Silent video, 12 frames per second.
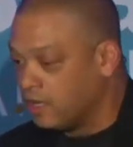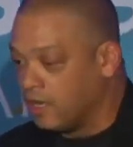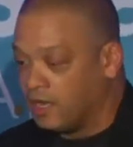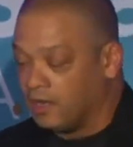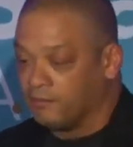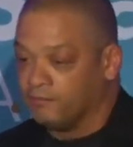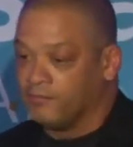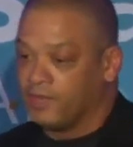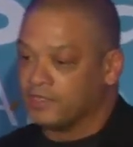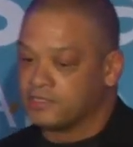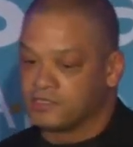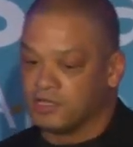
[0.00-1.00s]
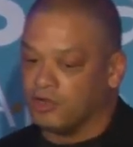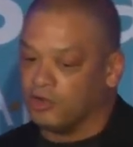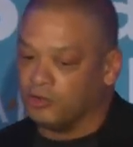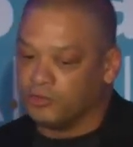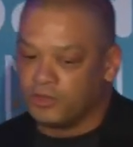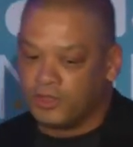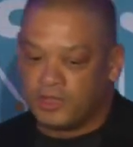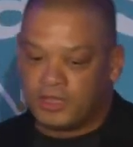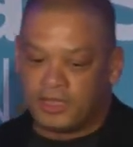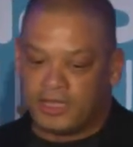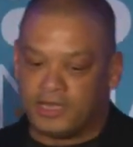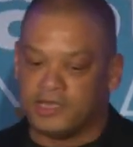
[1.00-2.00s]
um, and so
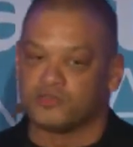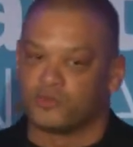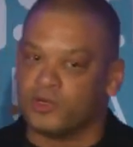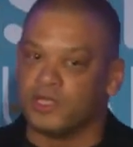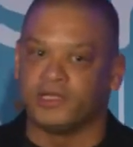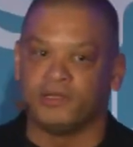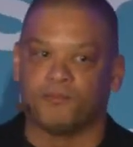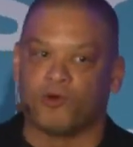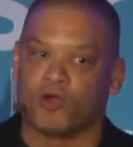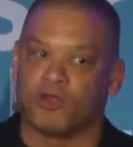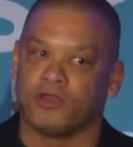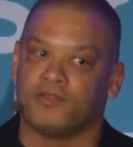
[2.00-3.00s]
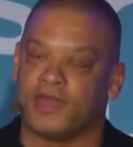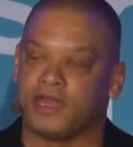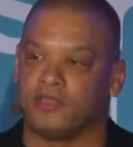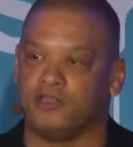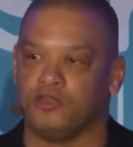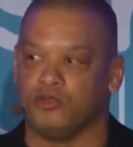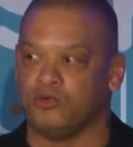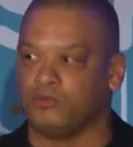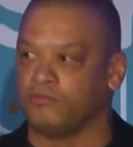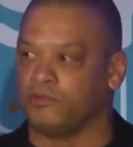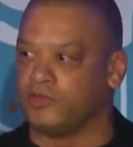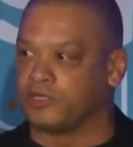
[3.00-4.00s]
it is really important that you
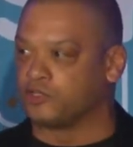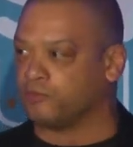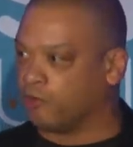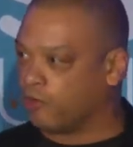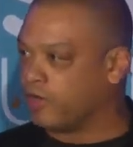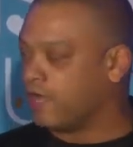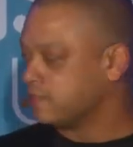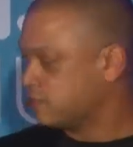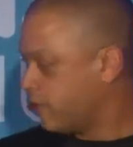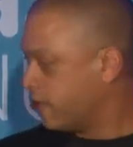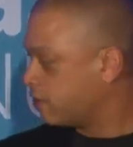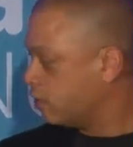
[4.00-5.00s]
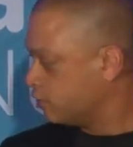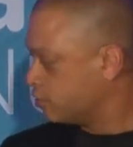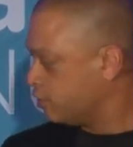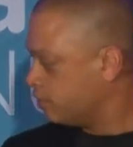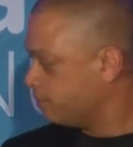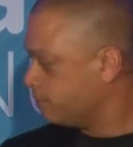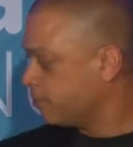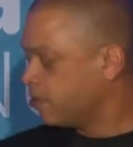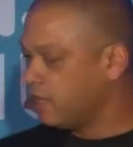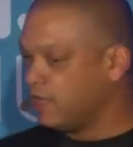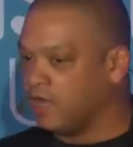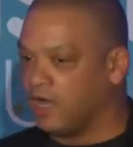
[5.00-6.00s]
that your board has the right culture,
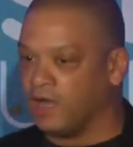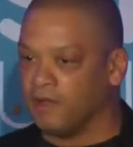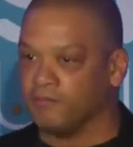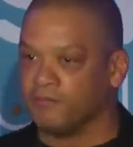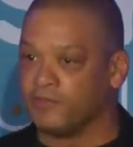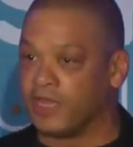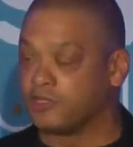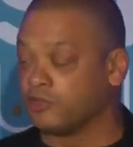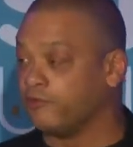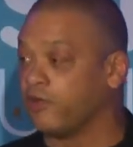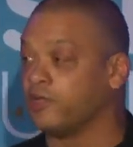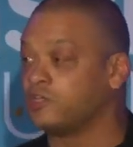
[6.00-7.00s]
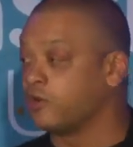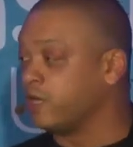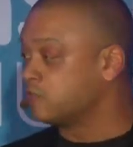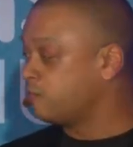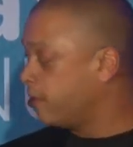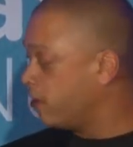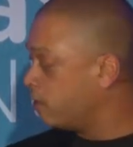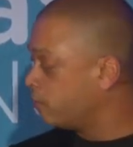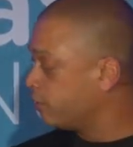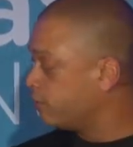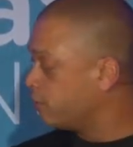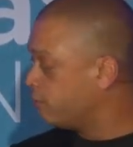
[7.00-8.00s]
um, that you're very transparent
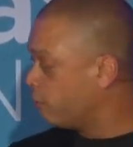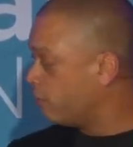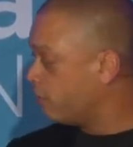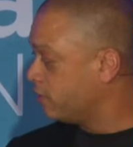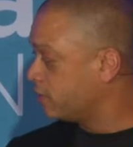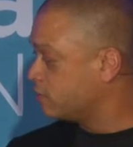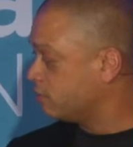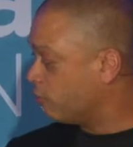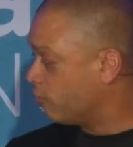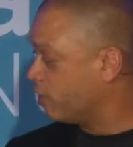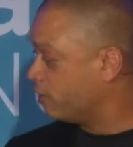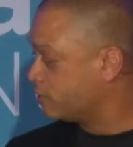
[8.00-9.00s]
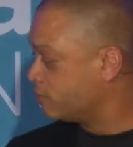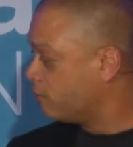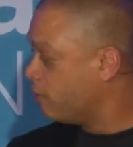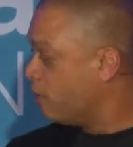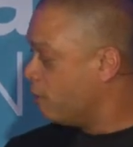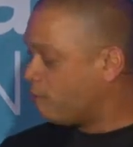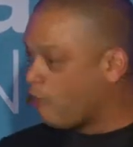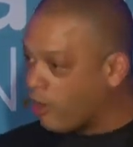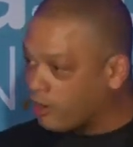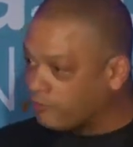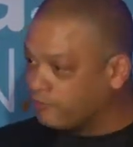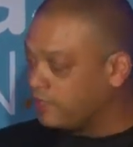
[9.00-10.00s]
with your board, that your board is
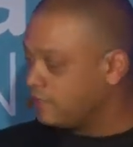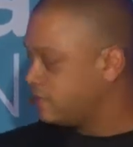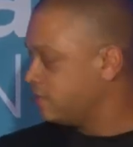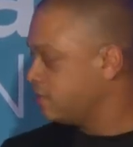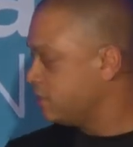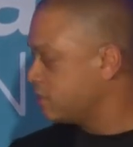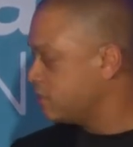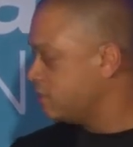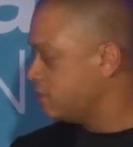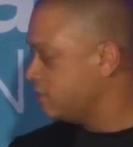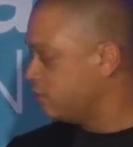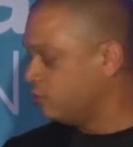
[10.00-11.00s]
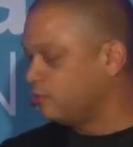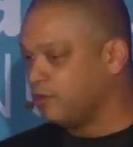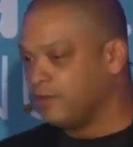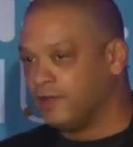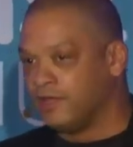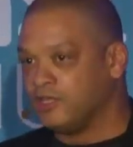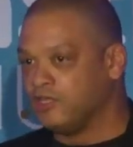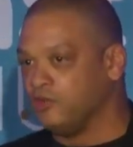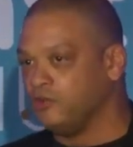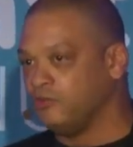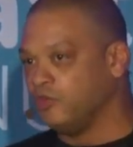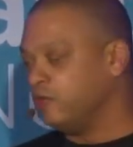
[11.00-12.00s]
part of these decisions. You
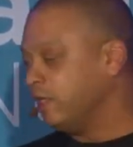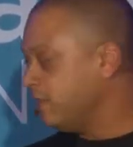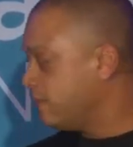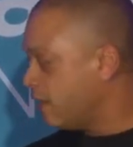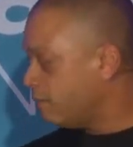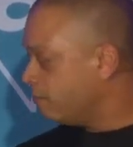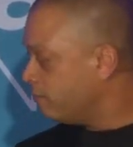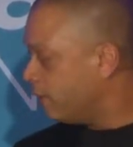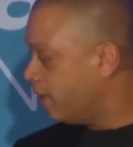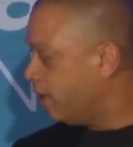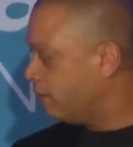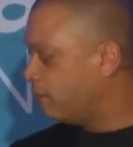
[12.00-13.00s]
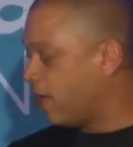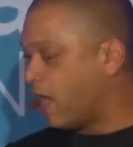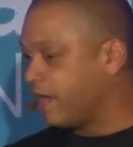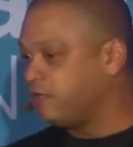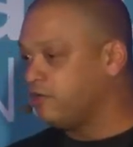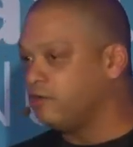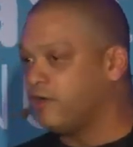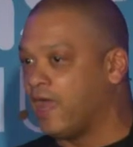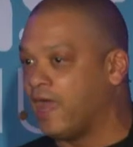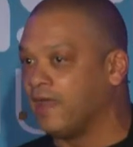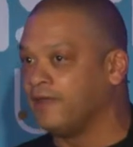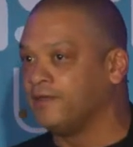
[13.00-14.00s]
you you need them uh, behind you,
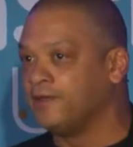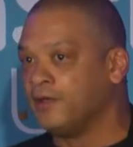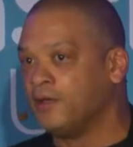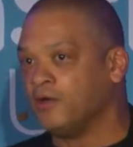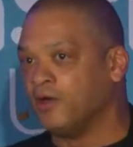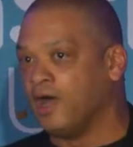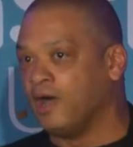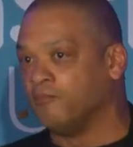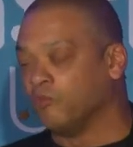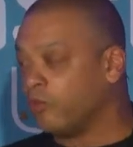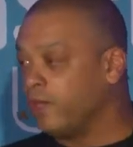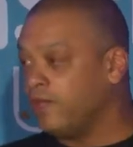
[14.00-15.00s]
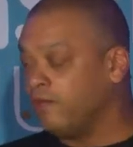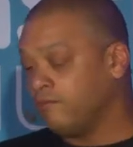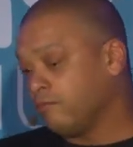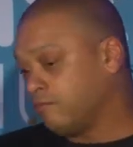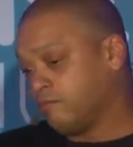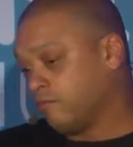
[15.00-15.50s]
and um, we